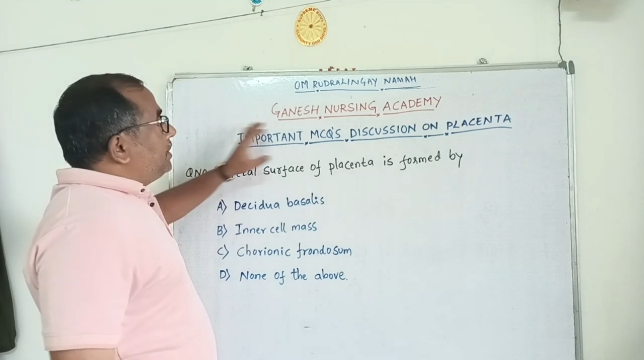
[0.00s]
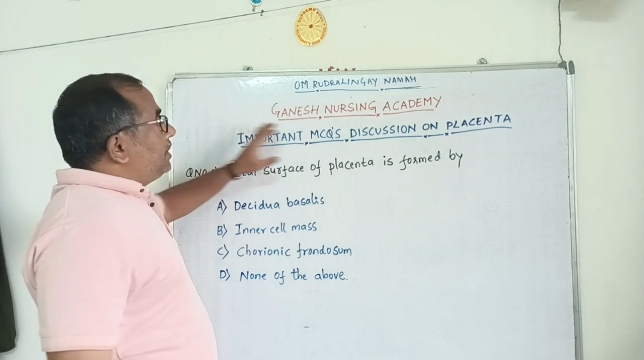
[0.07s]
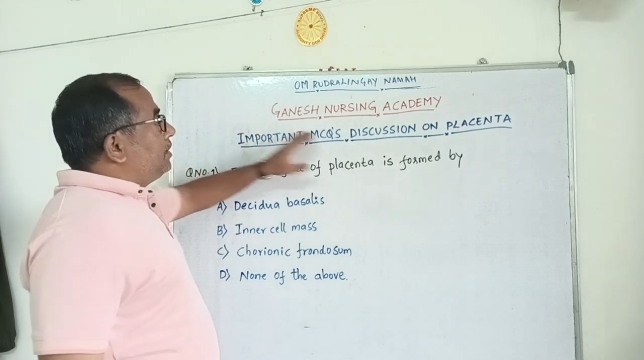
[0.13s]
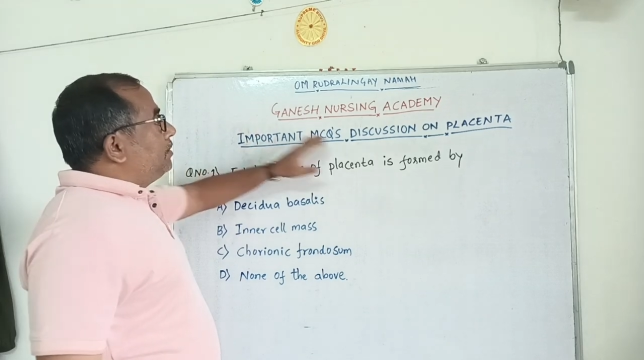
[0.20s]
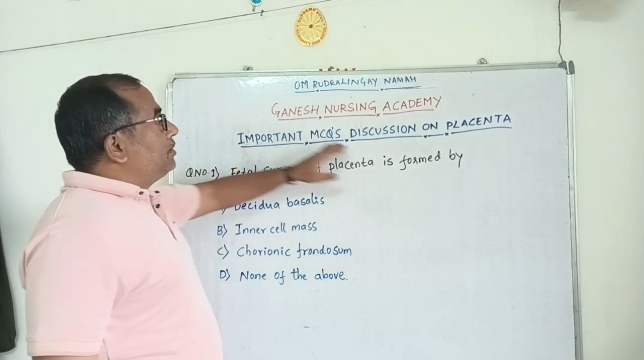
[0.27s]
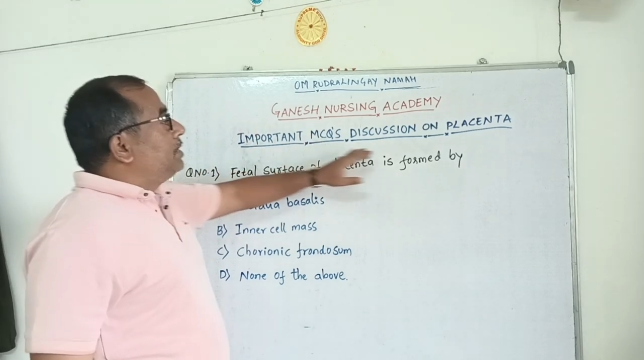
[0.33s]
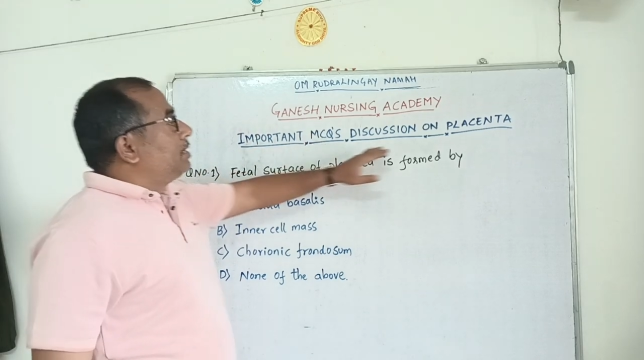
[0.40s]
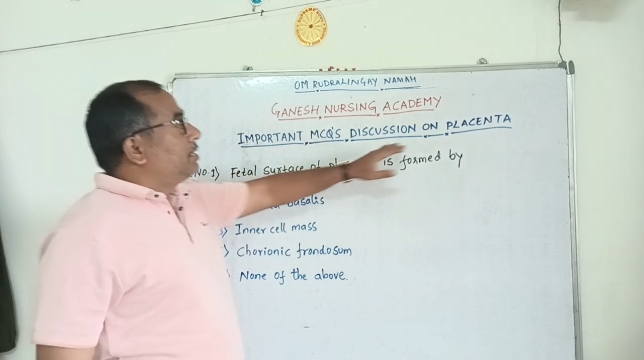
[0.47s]

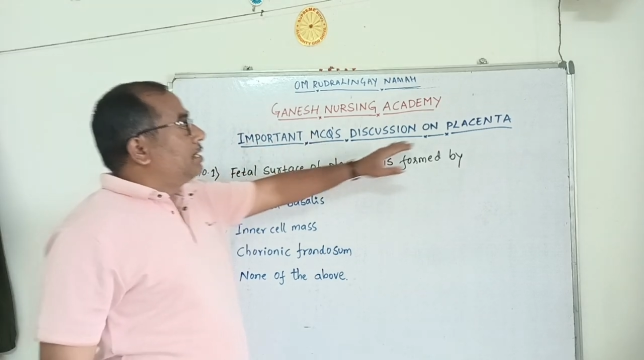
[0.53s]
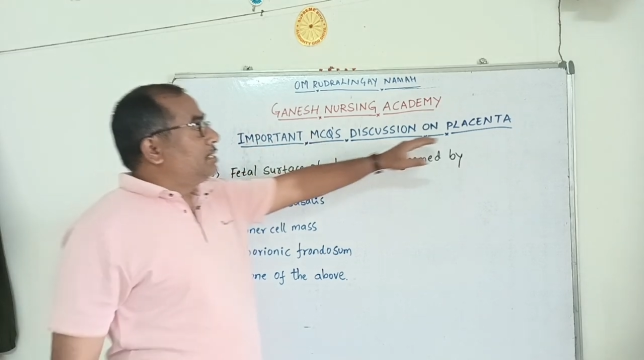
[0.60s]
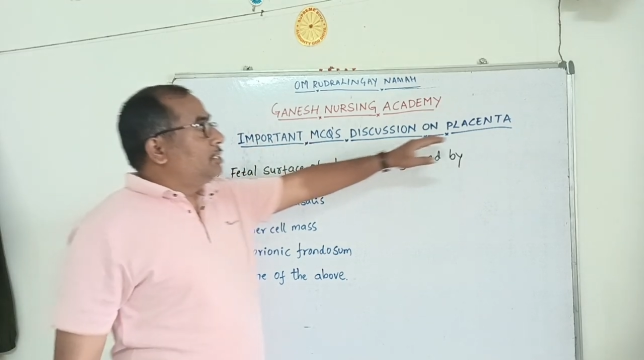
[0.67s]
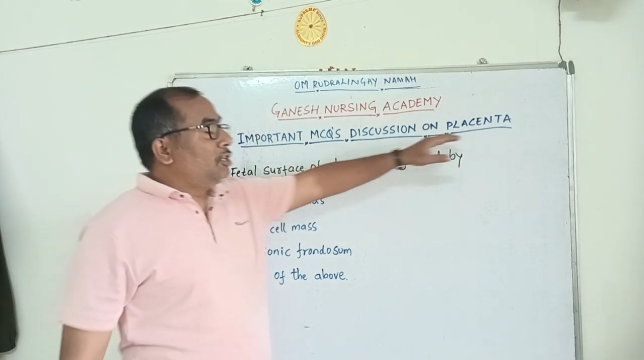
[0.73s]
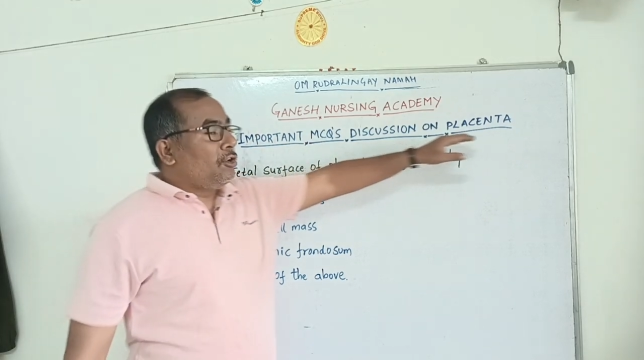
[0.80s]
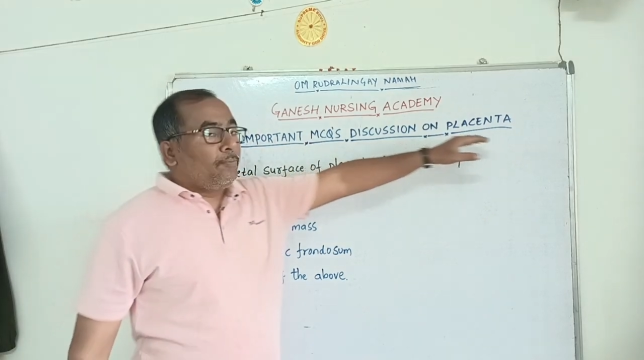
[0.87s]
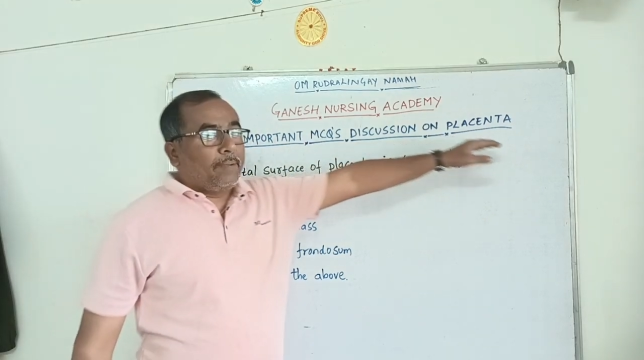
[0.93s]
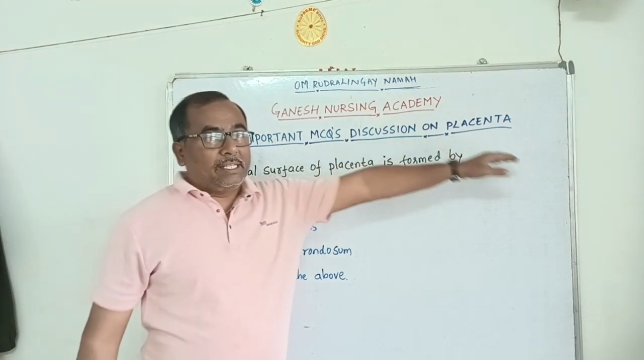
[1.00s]
MCQs
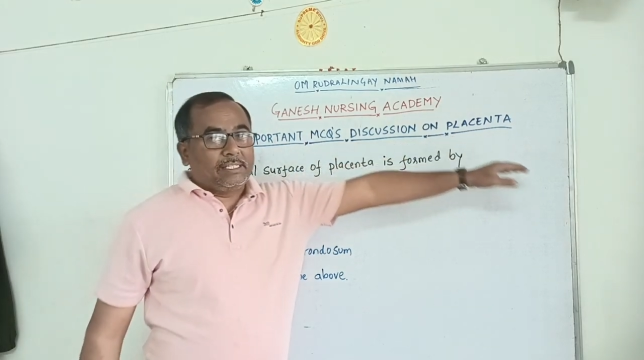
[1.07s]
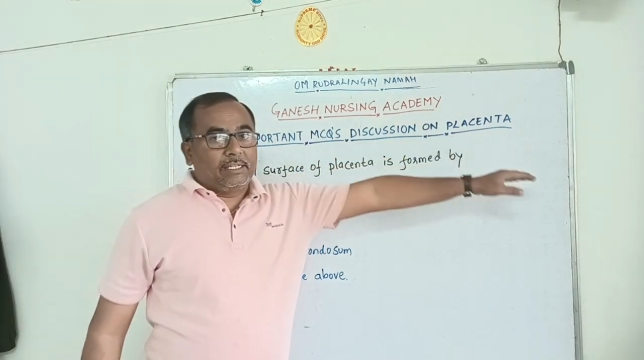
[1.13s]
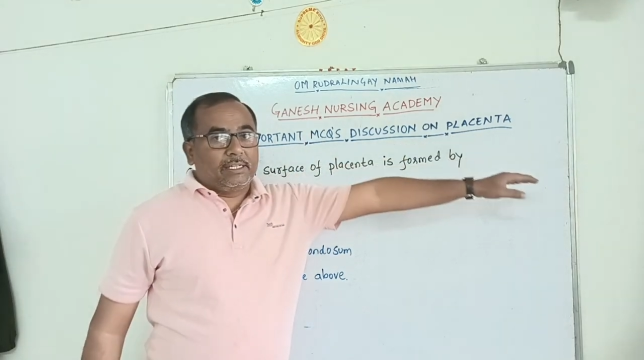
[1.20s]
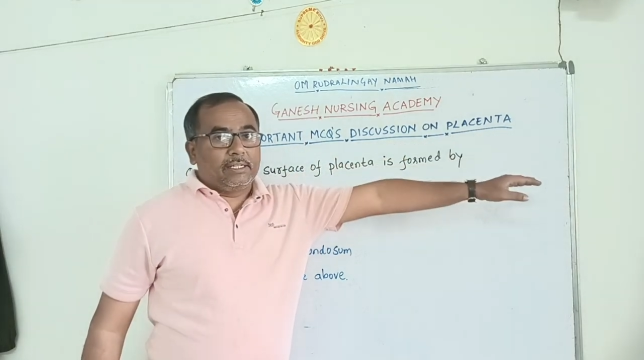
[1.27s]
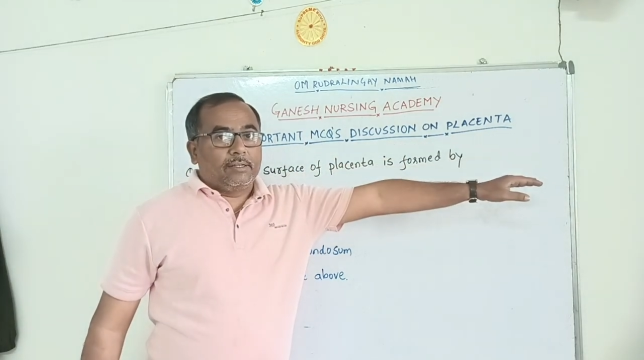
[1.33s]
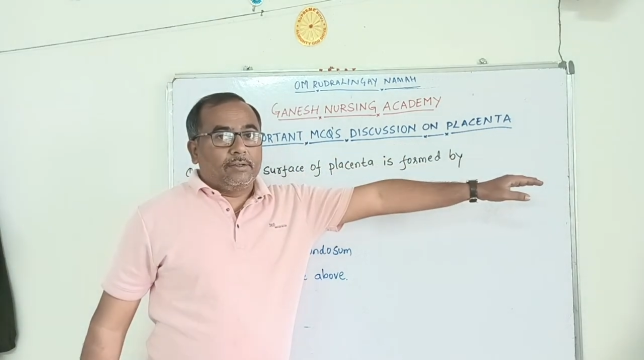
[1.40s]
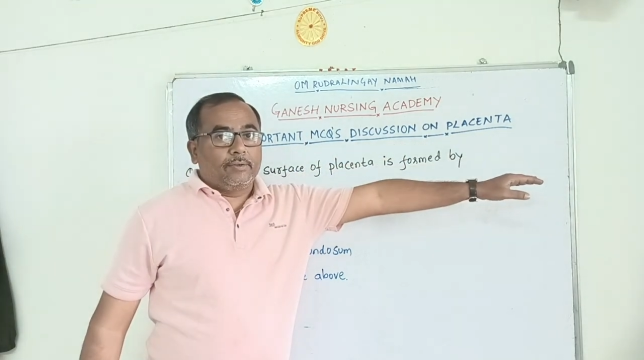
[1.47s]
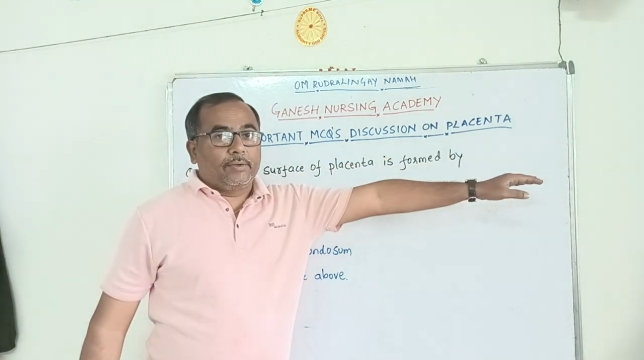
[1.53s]
discussion on
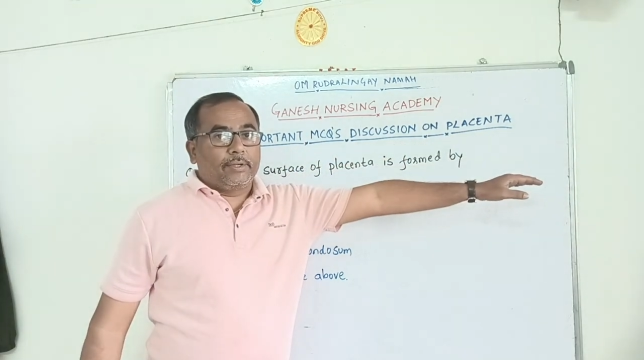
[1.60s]
placenta.